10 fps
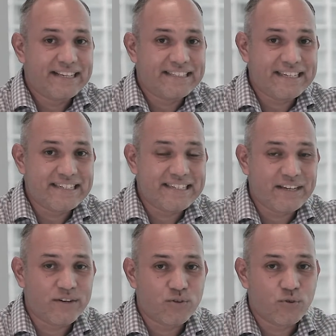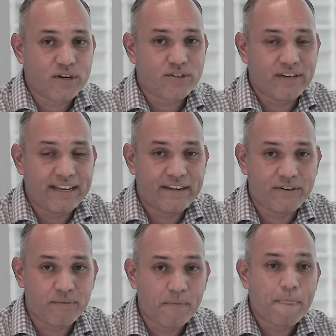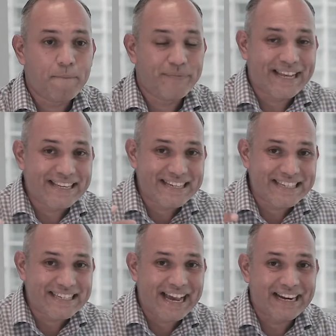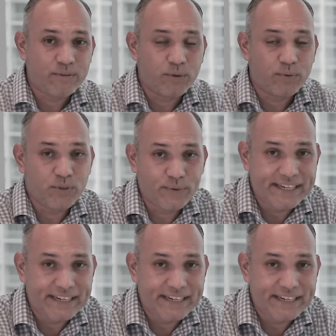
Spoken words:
existing construction lender. And that's exactly what we're doing